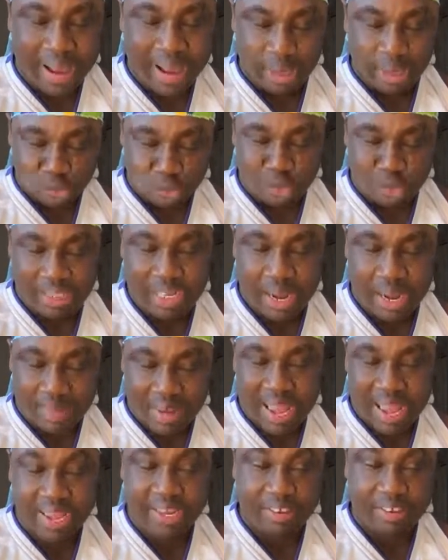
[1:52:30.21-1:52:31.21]

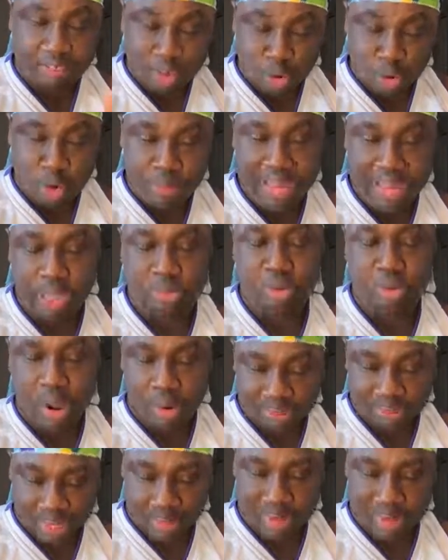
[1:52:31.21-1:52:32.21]
The video be out to our
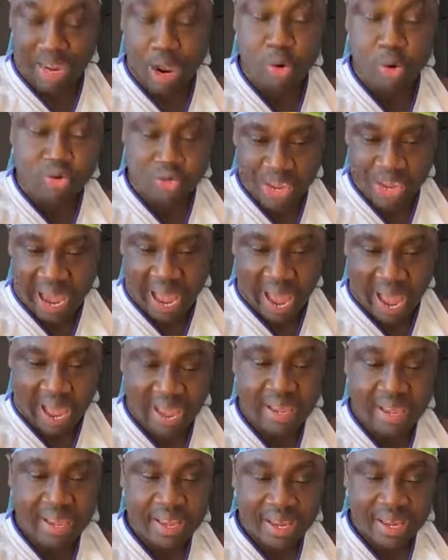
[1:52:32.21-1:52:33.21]
side. How we are
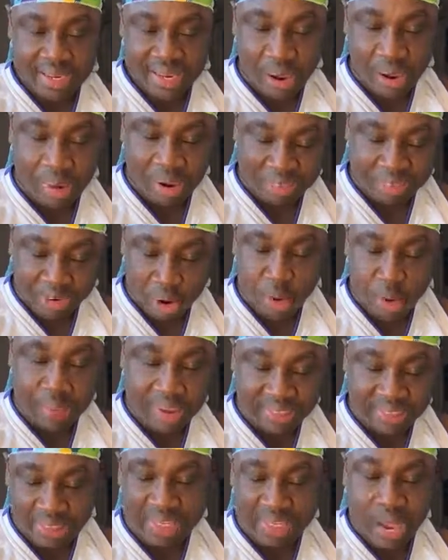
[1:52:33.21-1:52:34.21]
now watching our
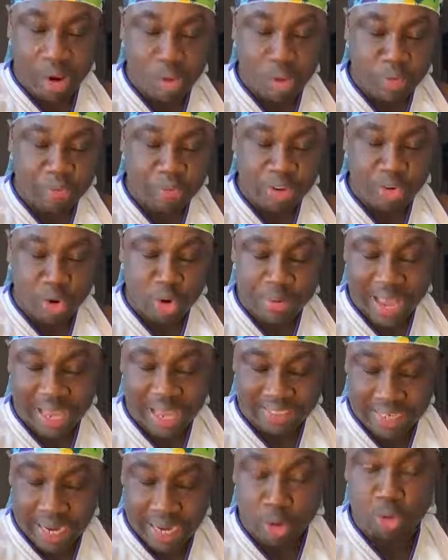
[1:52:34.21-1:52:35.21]
message. A good video, be asked.
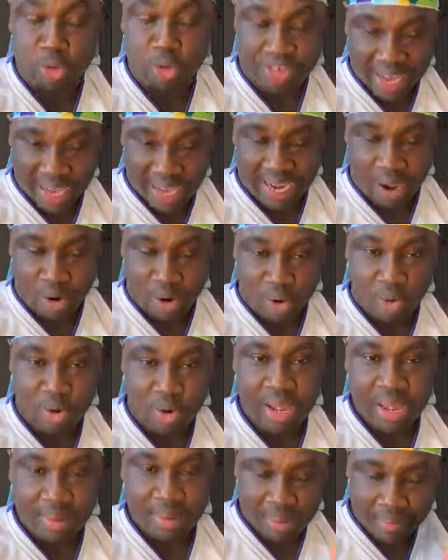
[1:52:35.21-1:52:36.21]
Now do the account.
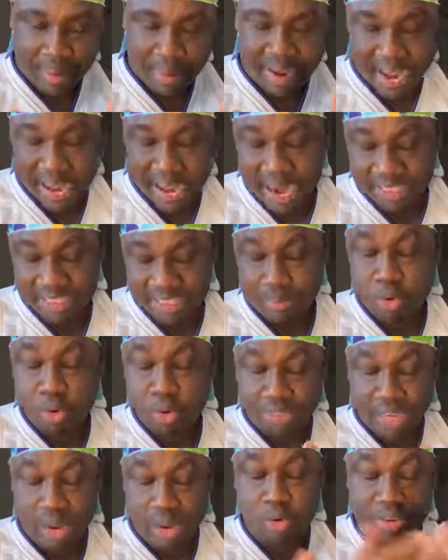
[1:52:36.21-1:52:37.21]
If I cannot say, who say,
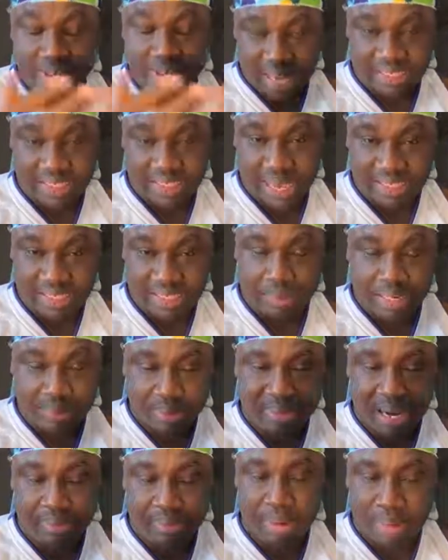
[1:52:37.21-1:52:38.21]
who says, I made a
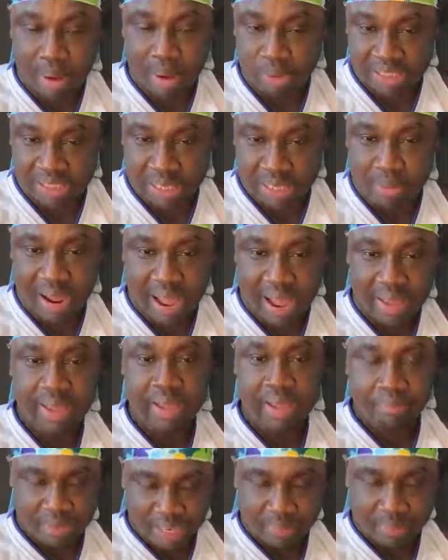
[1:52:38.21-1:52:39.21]
number, and tell my
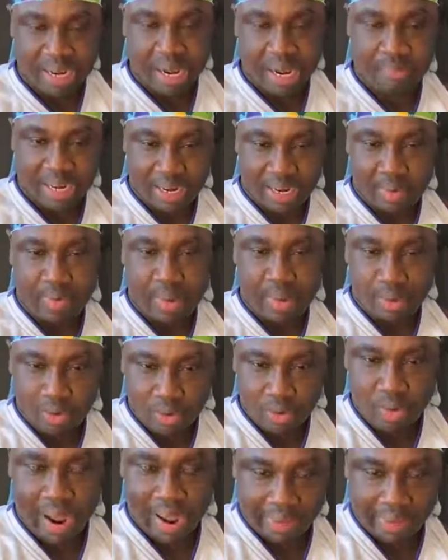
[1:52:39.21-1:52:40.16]
name, number, never mind. Why?